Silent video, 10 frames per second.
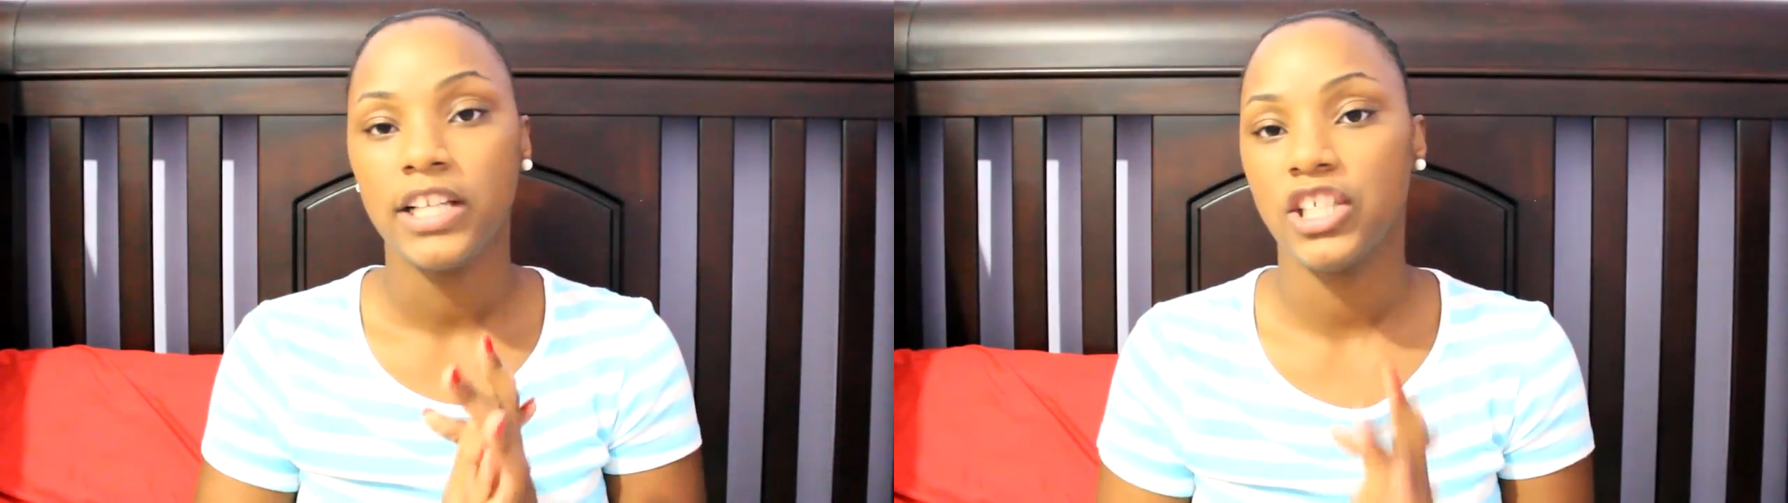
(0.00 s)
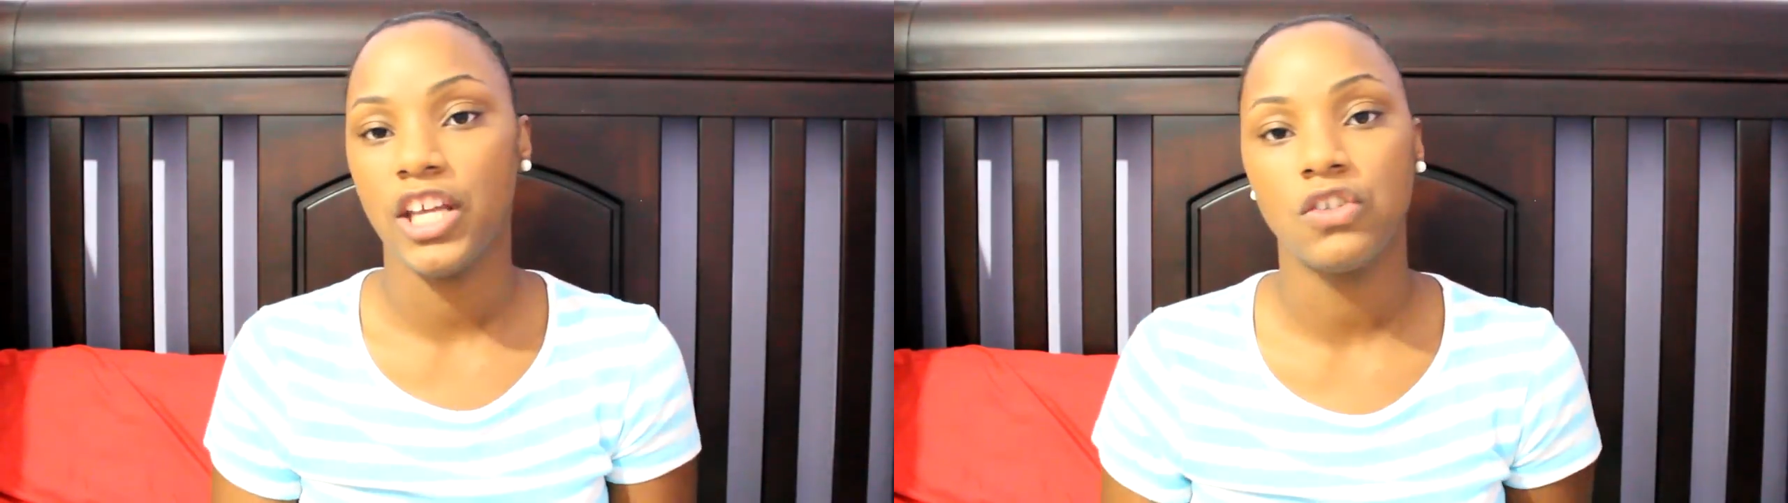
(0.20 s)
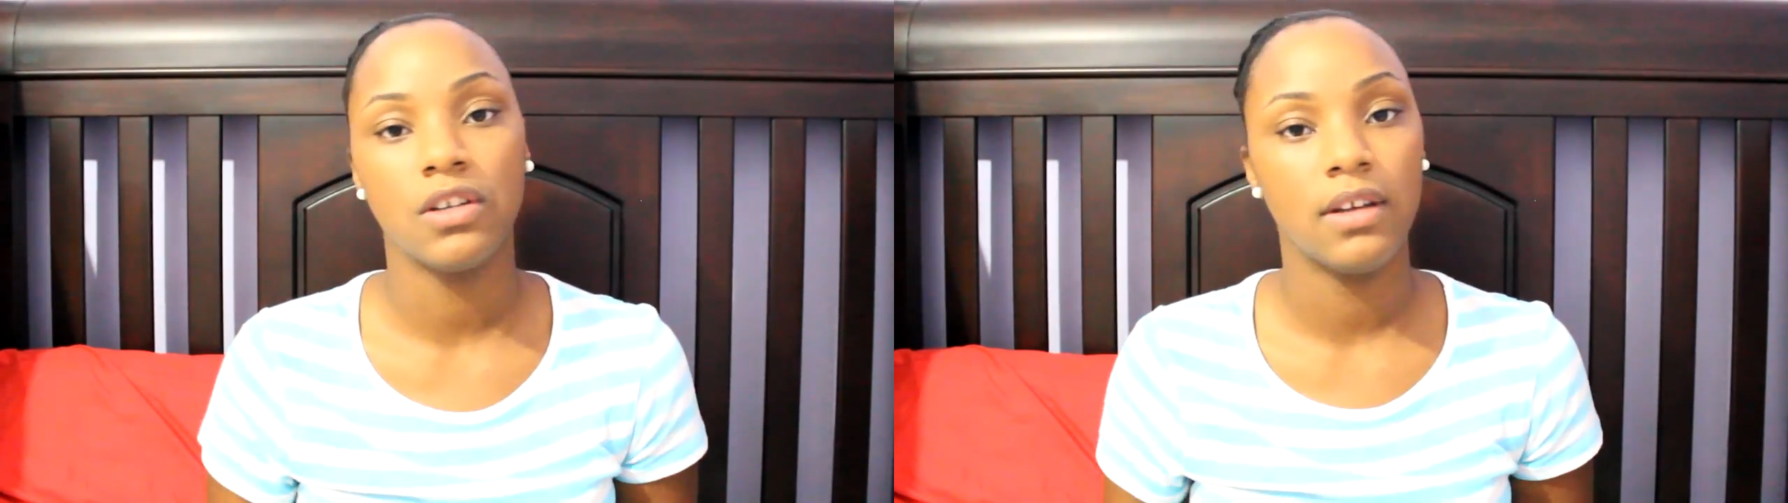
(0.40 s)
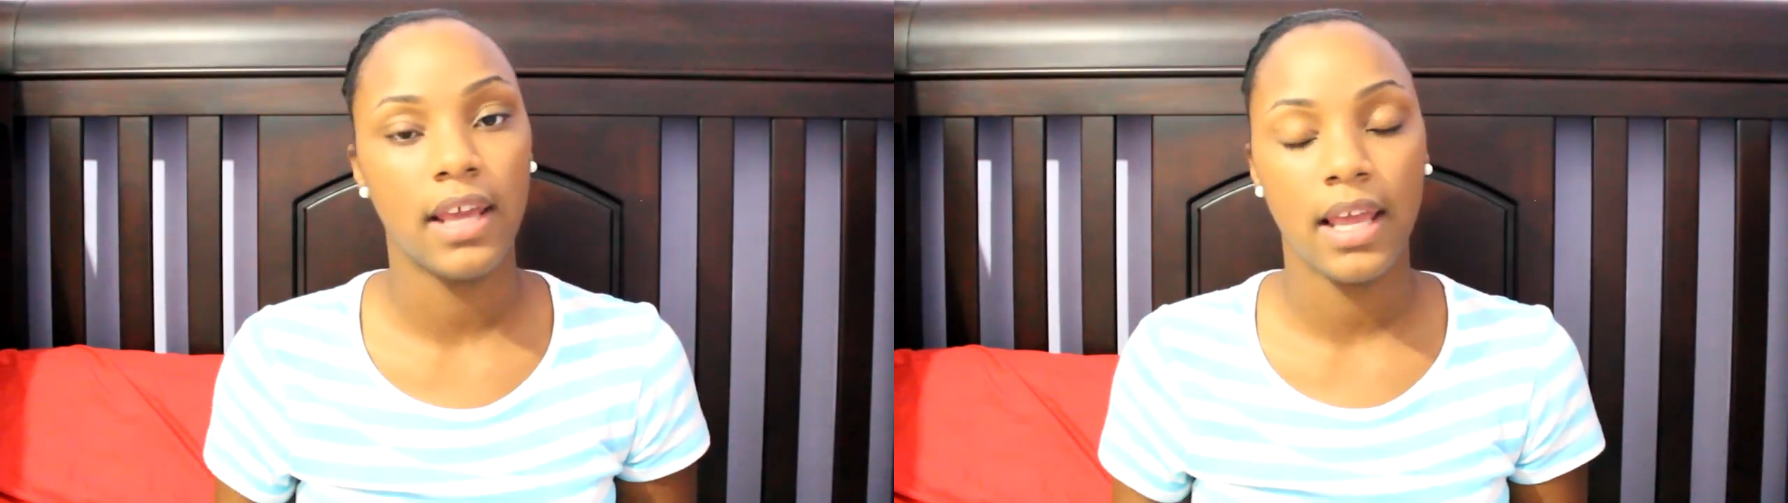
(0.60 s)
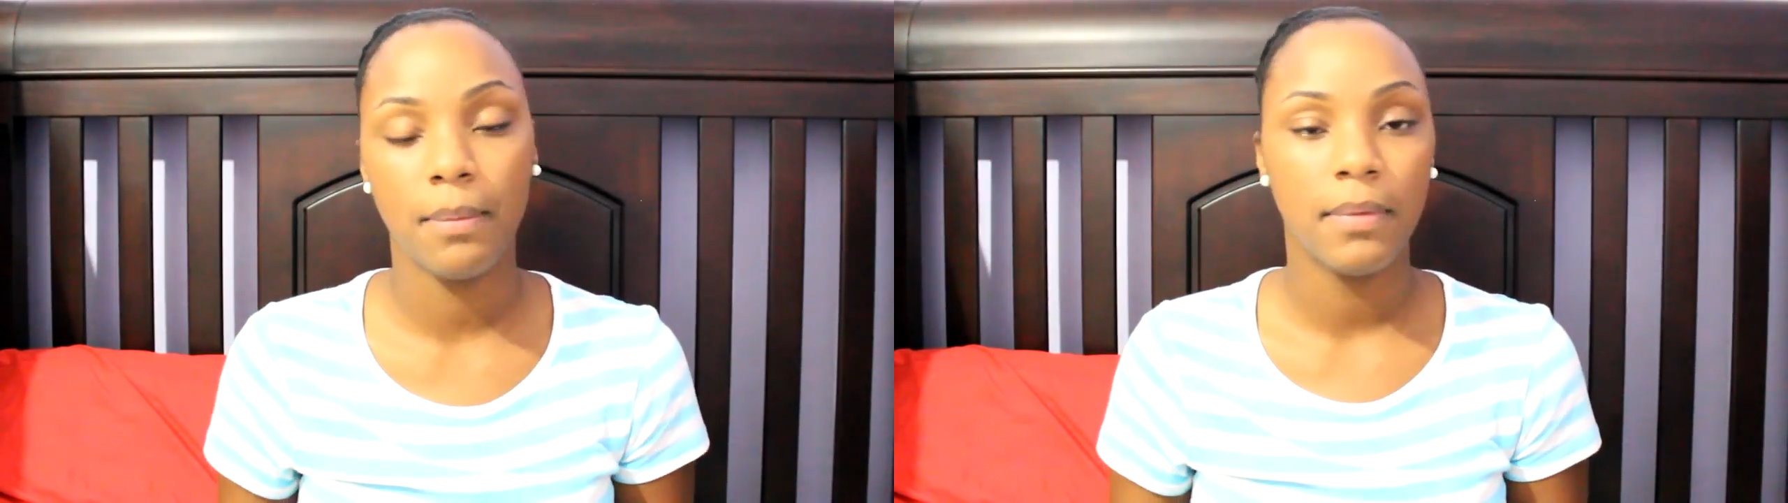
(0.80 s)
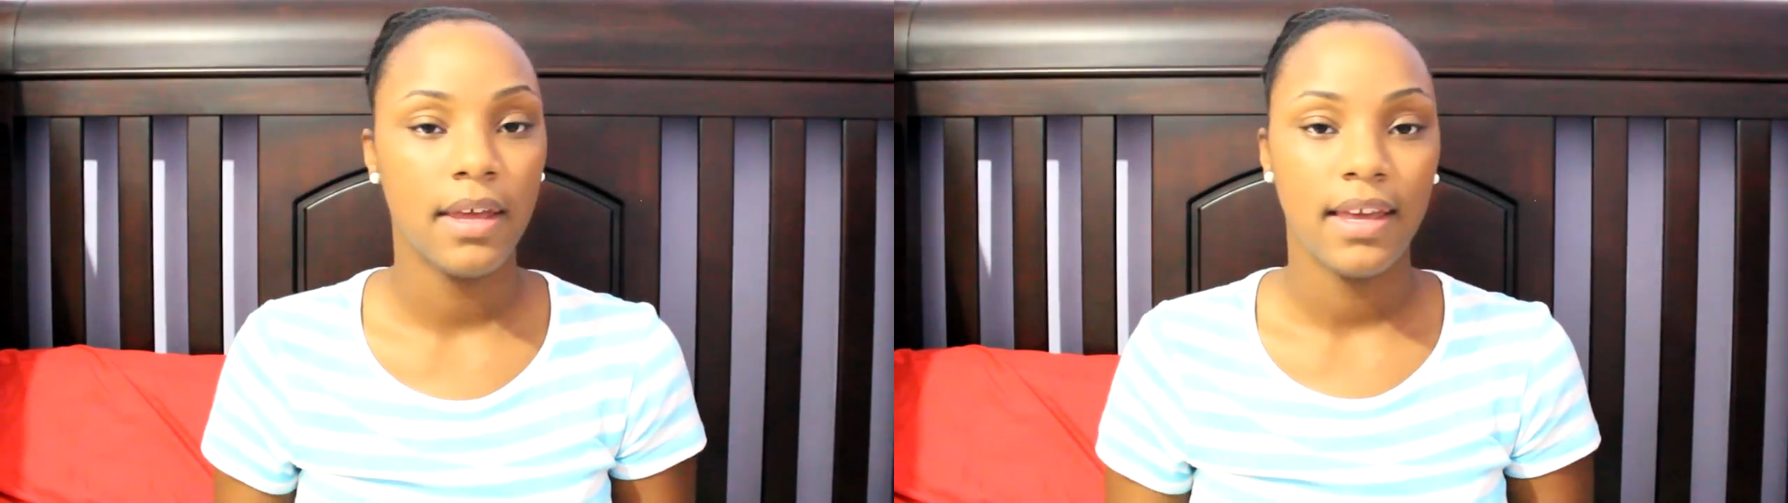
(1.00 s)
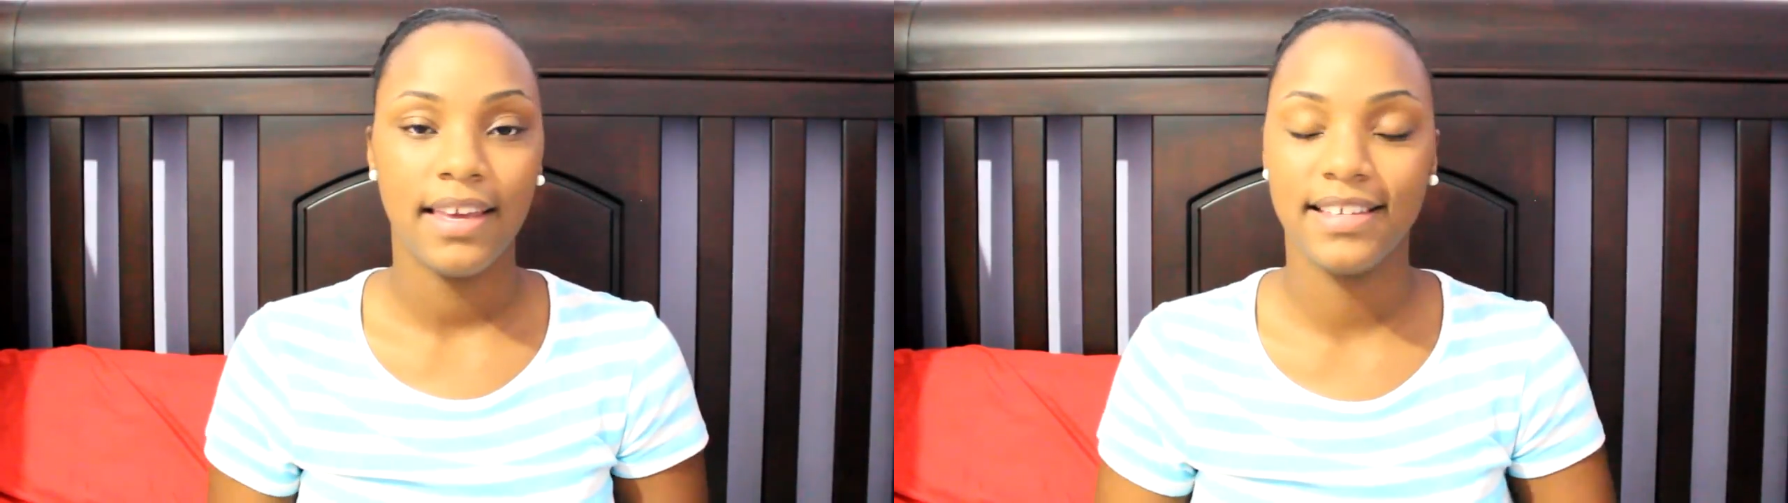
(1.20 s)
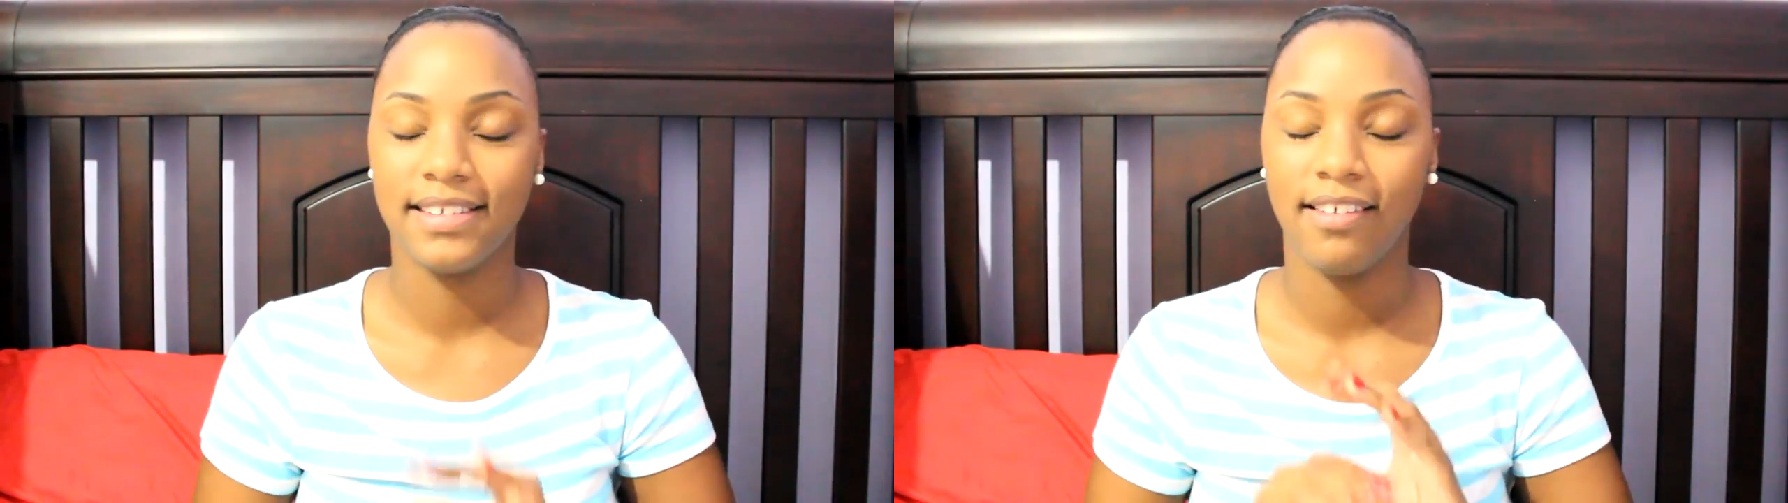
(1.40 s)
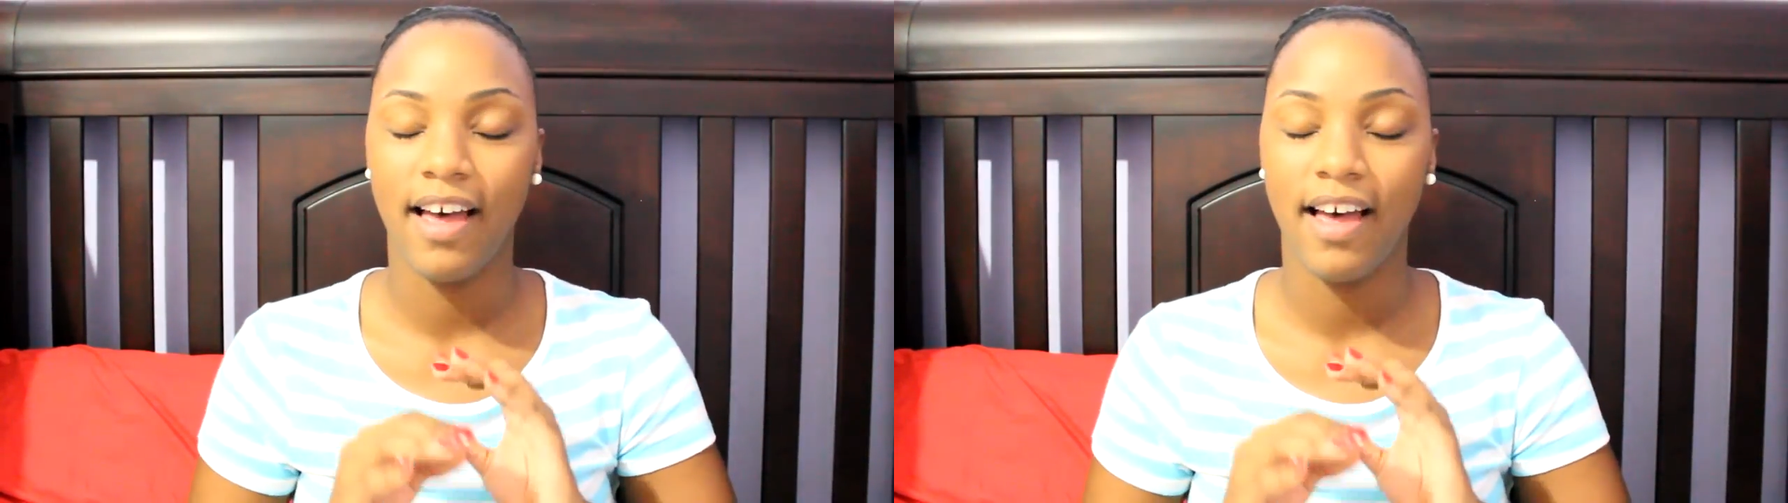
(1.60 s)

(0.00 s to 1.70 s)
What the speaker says: changing a name is